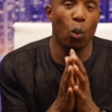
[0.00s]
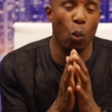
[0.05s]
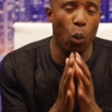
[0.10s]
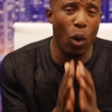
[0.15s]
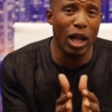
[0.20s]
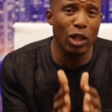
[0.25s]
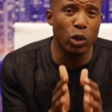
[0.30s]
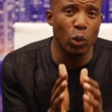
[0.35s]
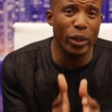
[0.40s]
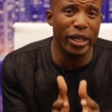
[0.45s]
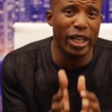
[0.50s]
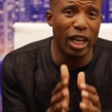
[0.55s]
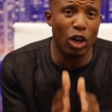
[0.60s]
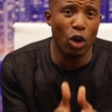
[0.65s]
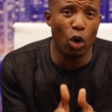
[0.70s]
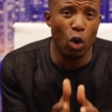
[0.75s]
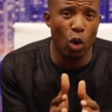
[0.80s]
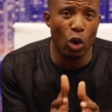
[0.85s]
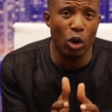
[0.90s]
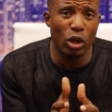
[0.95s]
while we are
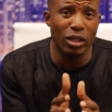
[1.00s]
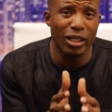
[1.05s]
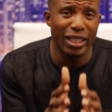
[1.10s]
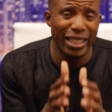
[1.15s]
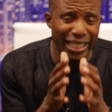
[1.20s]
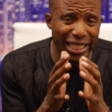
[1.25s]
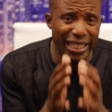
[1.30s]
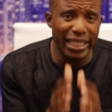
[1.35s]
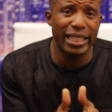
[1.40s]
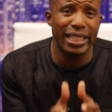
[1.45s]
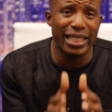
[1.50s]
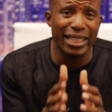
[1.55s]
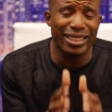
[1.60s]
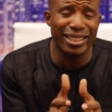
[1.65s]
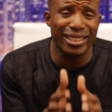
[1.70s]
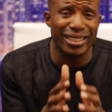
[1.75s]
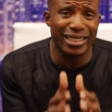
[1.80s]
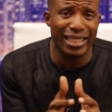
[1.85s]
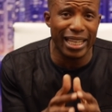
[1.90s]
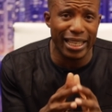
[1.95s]
all eager
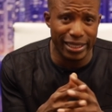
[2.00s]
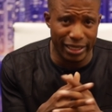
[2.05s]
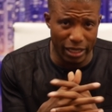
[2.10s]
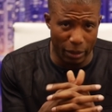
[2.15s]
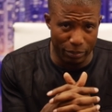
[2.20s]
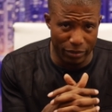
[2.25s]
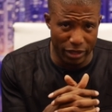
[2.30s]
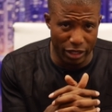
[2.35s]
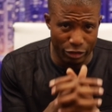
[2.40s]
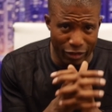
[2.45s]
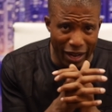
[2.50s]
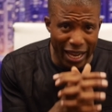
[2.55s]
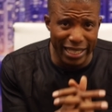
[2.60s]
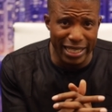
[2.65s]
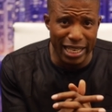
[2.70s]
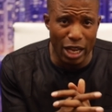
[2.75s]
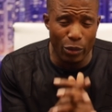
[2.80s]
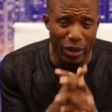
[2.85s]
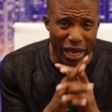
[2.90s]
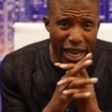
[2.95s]
to say something, right
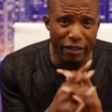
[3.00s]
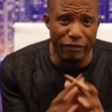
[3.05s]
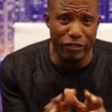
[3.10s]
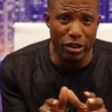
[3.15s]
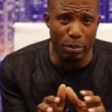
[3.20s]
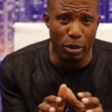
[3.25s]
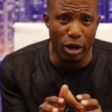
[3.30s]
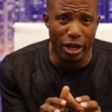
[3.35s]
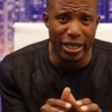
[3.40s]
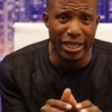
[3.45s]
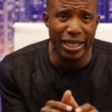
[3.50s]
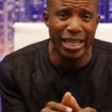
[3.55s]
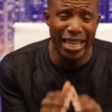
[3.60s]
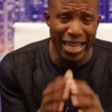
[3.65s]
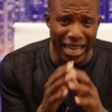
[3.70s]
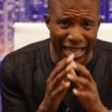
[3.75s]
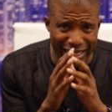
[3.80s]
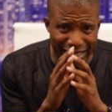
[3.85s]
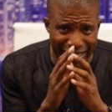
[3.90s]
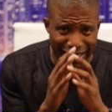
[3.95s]
now everybody
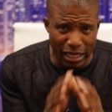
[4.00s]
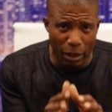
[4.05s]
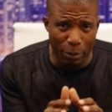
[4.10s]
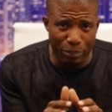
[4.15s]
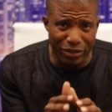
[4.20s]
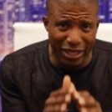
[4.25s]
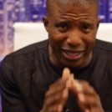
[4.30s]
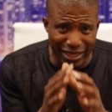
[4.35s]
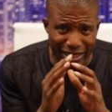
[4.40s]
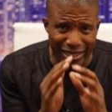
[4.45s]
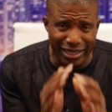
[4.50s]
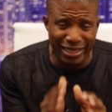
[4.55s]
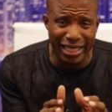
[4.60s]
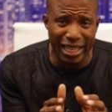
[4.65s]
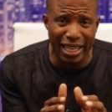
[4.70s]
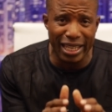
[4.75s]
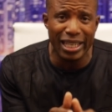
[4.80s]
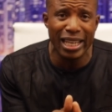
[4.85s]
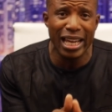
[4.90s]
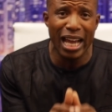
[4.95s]
has something to
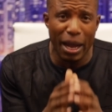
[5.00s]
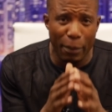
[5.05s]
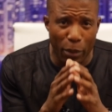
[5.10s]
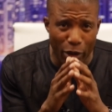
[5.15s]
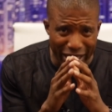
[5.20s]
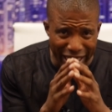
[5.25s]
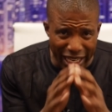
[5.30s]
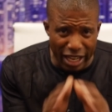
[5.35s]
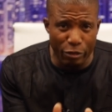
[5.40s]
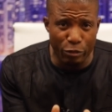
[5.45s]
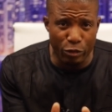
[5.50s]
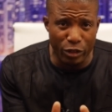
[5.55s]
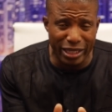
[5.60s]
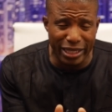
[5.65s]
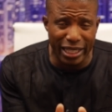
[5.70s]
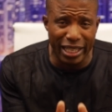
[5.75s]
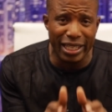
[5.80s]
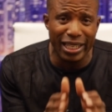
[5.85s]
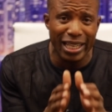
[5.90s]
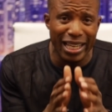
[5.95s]
say about
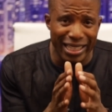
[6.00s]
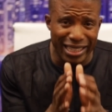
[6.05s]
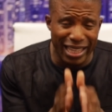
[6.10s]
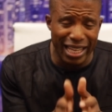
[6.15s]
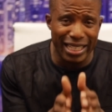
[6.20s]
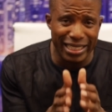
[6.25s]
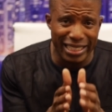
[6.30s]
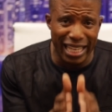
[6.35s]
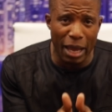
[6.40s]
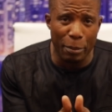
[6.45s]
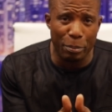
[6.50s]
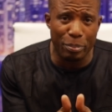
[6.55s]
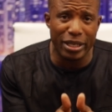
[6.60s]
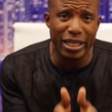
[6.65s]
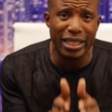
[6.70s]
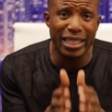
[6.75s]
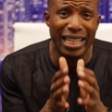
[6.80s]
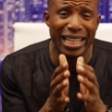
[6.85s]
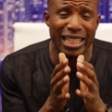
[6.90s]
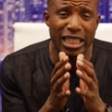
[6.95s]
everything that is
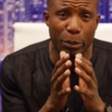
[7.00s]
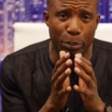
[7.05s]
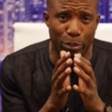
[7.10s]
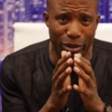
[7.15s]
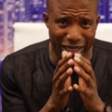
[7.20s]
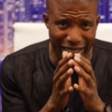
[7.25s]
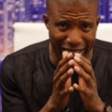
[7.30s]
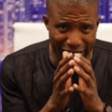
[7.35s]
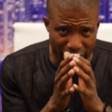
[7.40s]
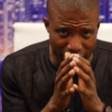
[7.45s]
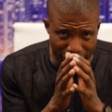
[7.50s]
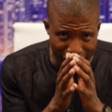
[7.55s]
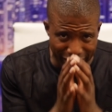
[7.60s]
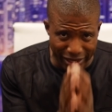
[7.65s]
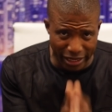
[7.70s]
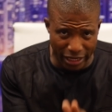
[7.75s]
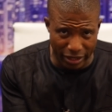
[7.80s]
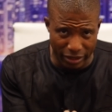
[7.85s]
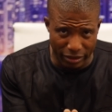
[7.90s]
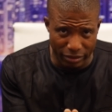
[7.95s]
happening in the political
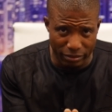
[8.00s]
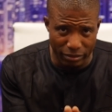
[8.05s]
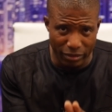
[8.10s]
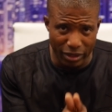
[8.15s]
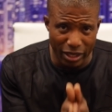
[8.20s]
scene.